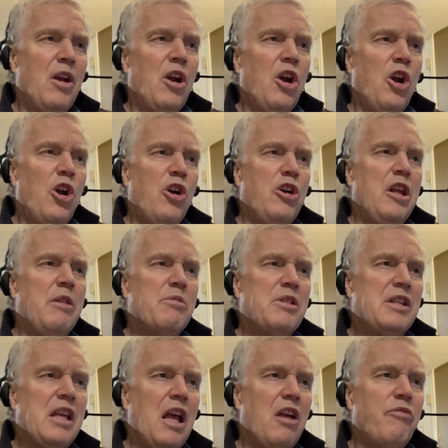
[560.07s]
Hurt
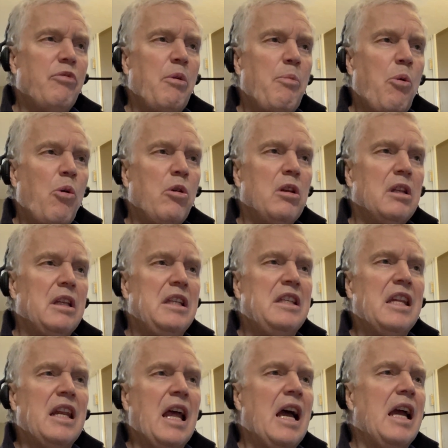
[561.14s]
himself reportedly
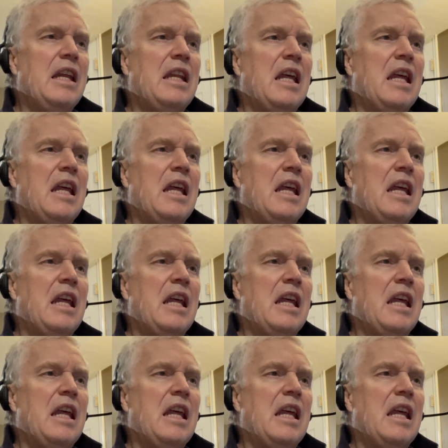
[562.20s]
denied